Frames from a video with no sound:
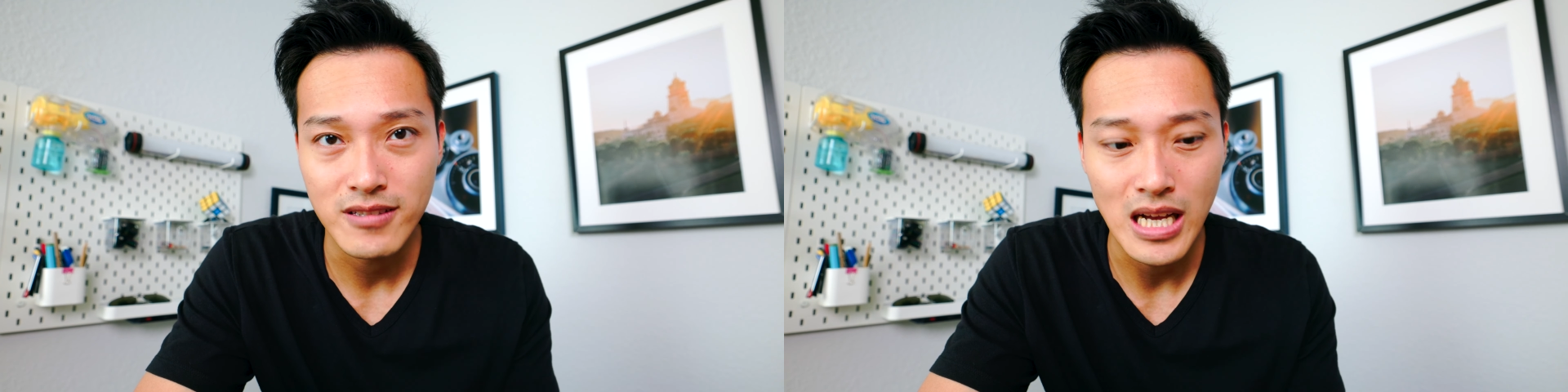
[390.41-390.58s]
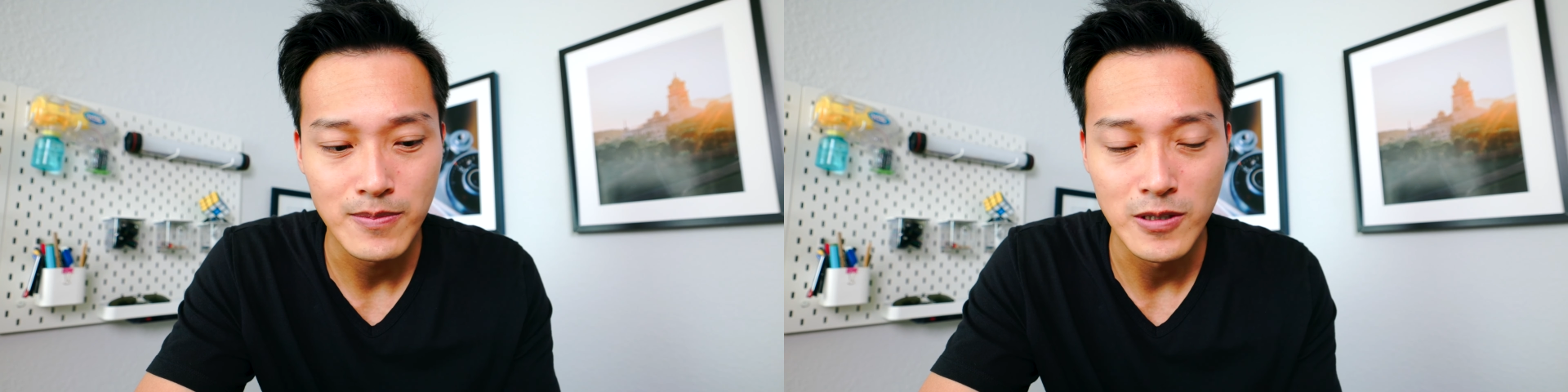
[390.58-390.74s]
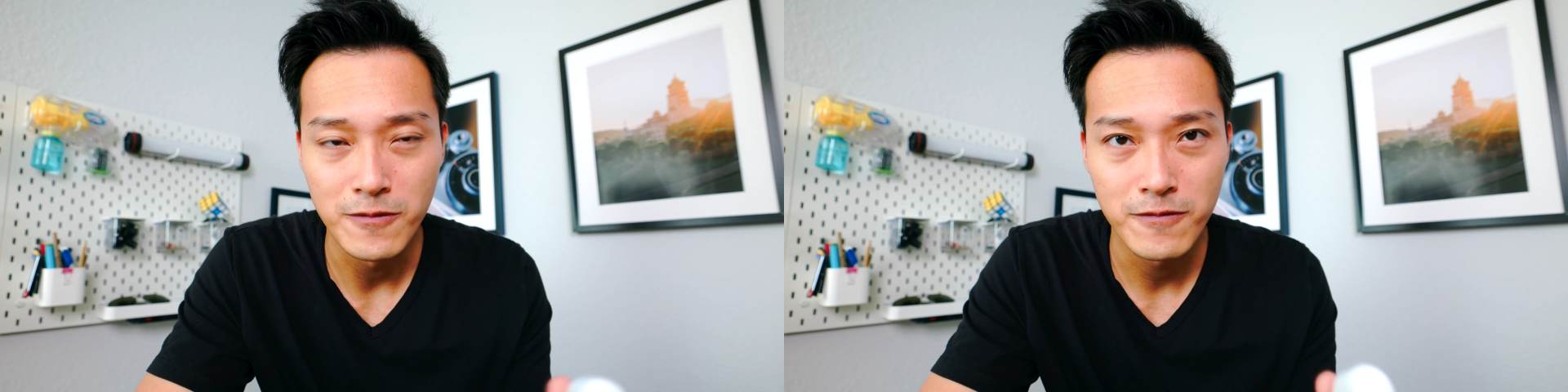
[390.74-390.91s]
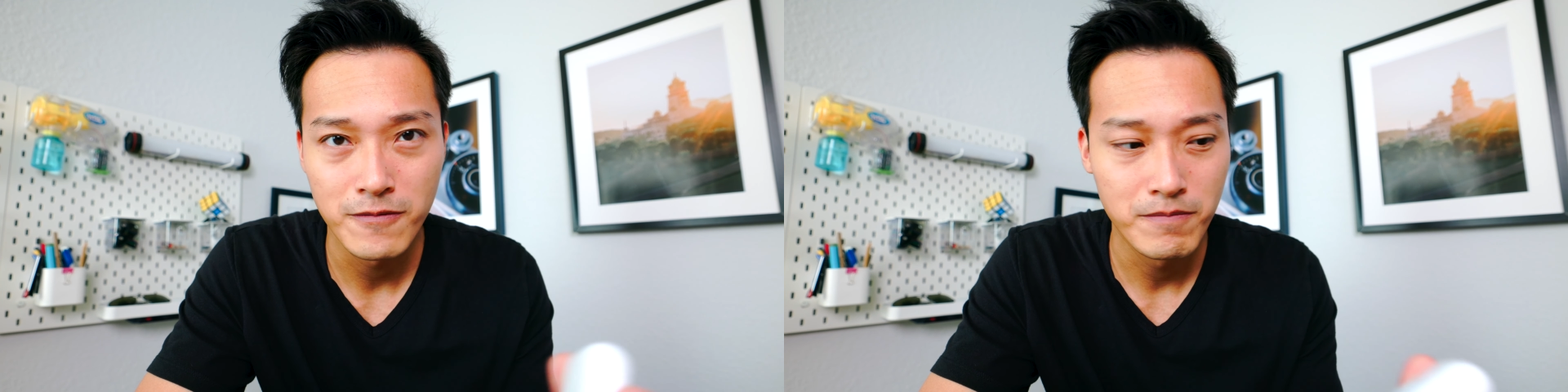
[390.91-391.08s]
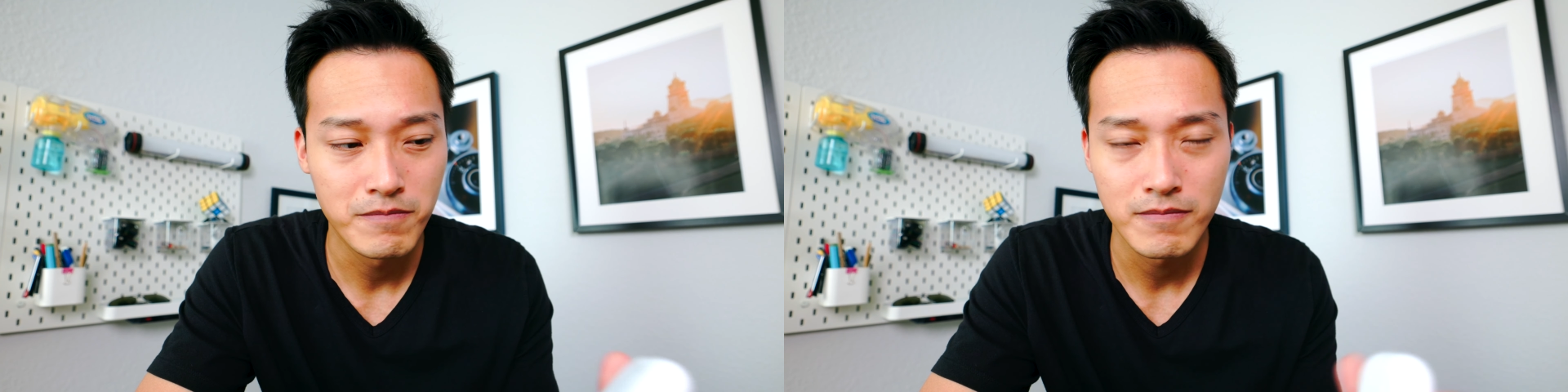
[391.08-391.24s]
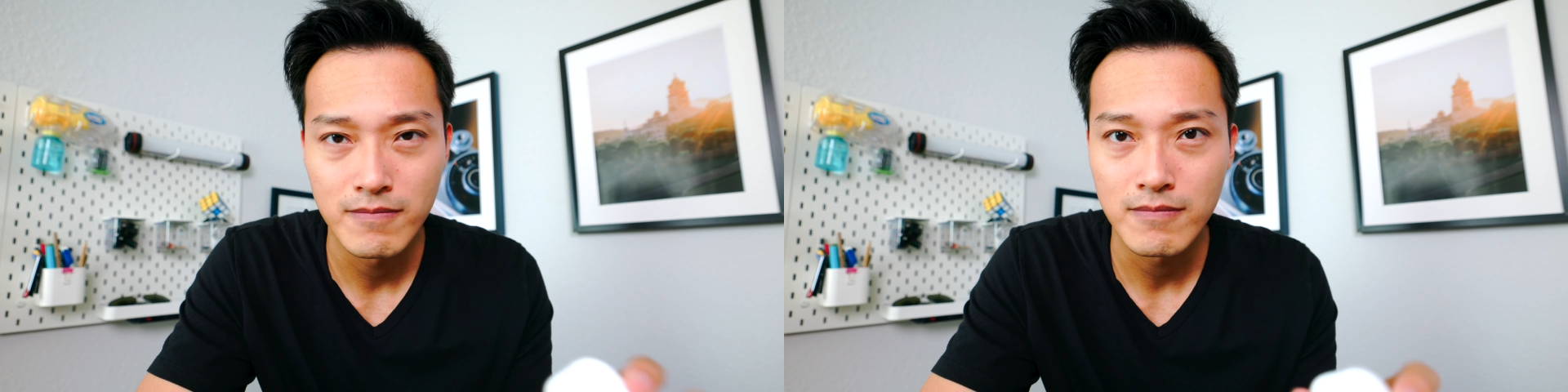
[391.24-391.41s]
top of
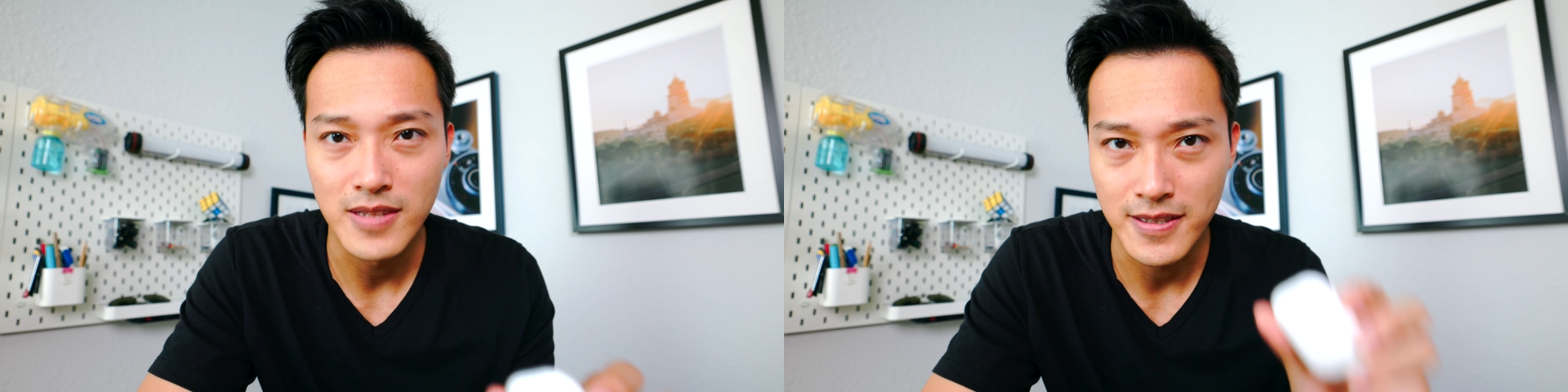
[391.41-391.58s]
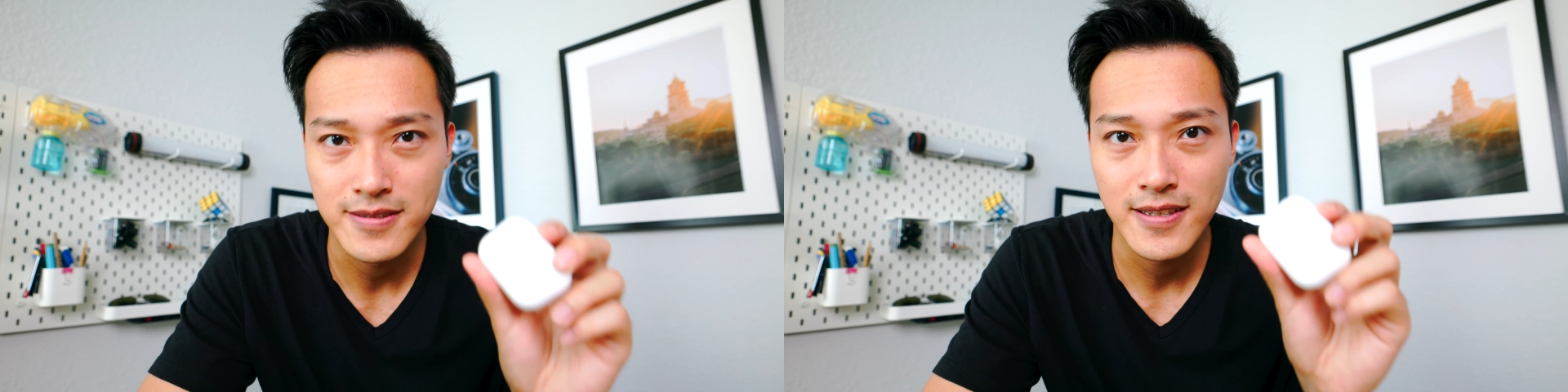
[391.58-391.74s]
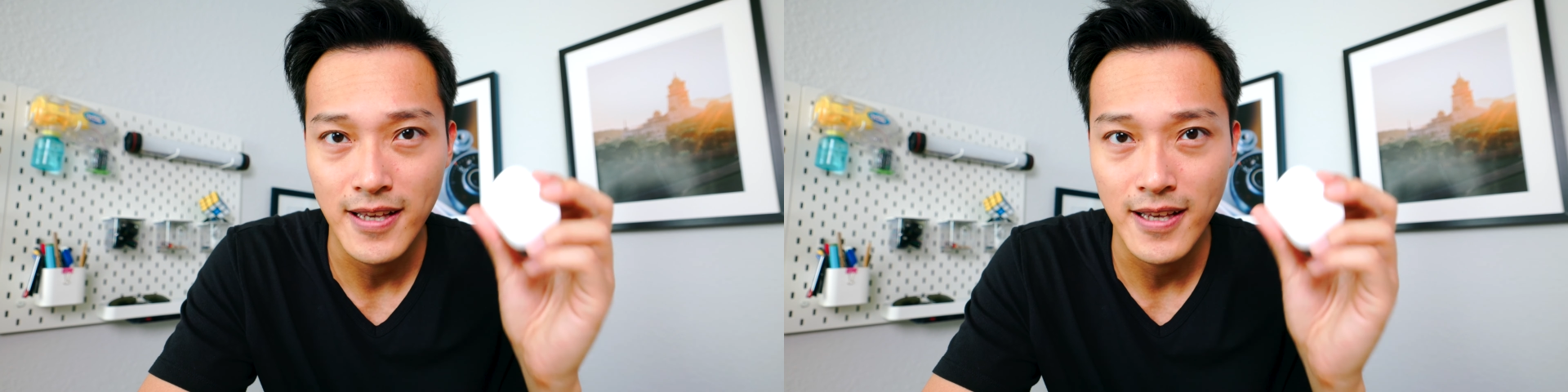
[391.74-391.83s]
this